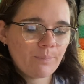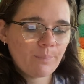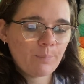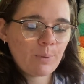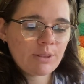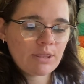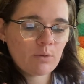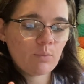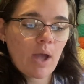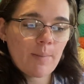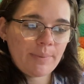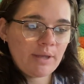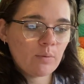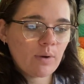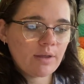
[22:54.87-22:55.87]
put the
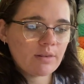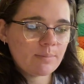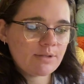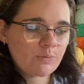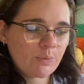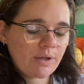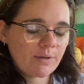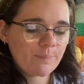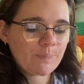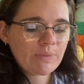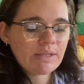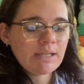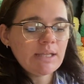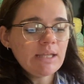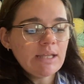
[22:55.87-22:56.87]
wrapping around them as well.
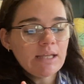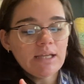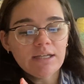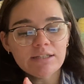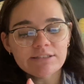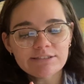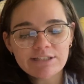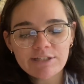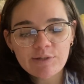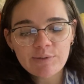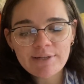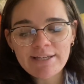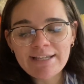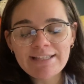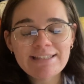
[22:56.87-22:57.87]
So
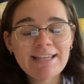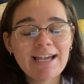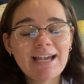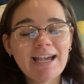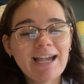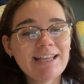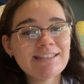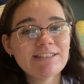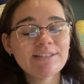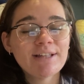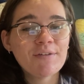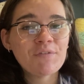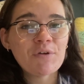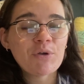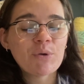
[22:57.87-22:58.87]
yeah, I still
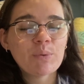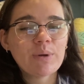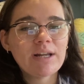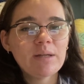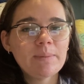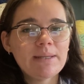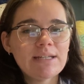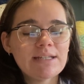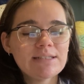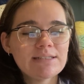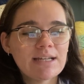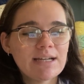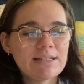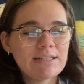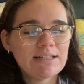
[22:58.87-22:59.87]
have quite a bit
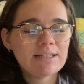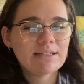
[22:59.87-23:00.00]
done,